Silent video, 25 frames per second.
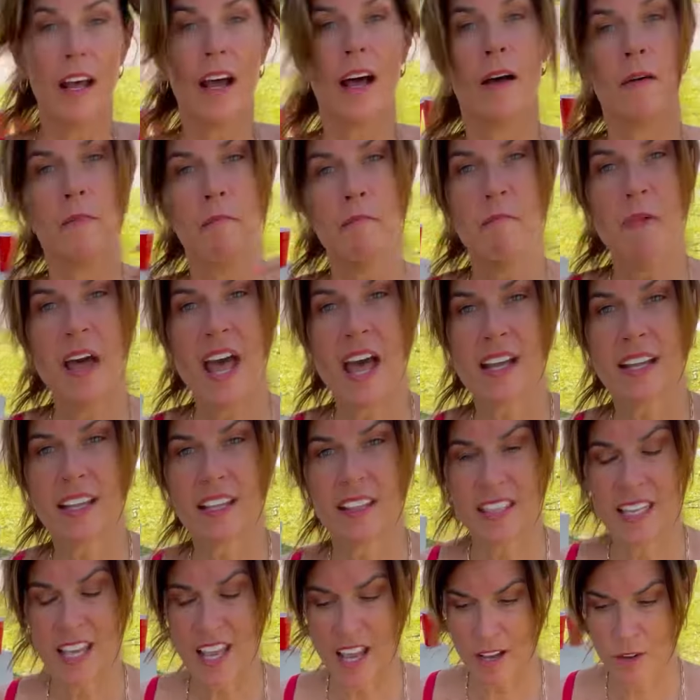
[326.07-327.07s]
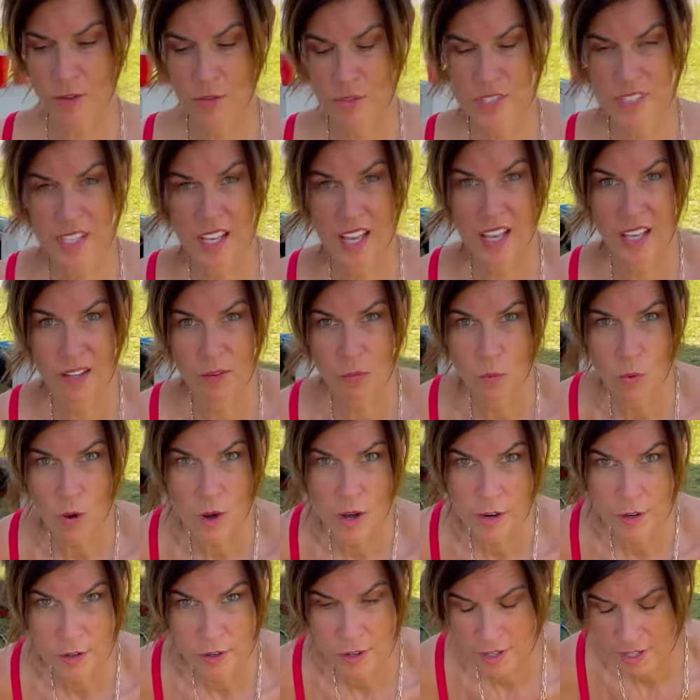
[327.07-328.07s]
I'm back at the outside
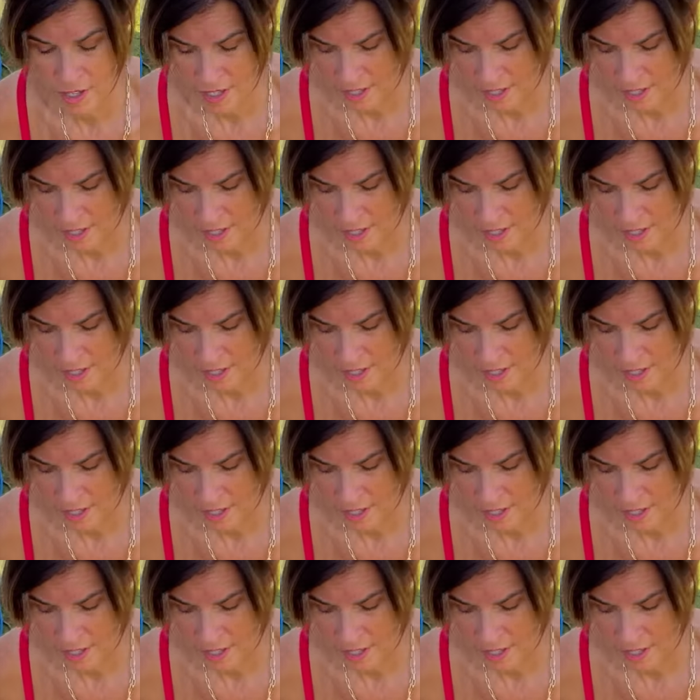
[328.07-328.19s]
water.